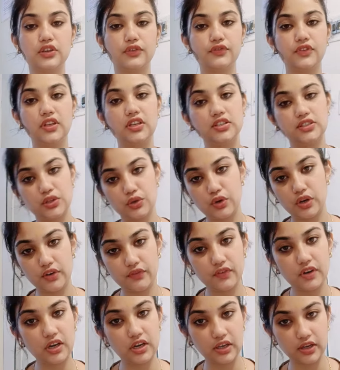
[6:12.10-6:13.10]
insulin
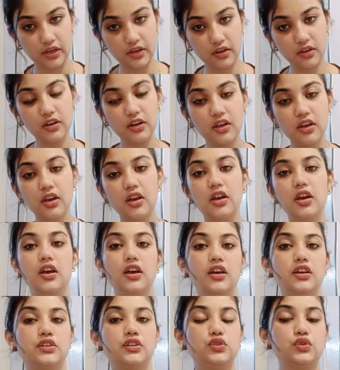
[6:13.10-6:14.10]
will done.
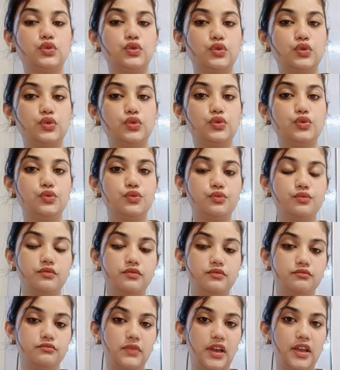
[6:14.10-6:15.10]
So
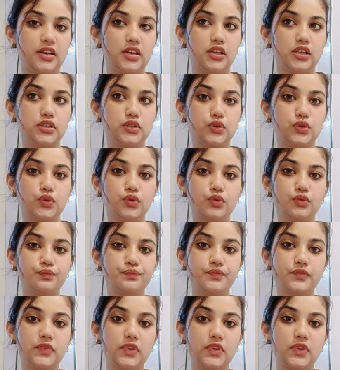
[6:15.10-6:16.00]
and also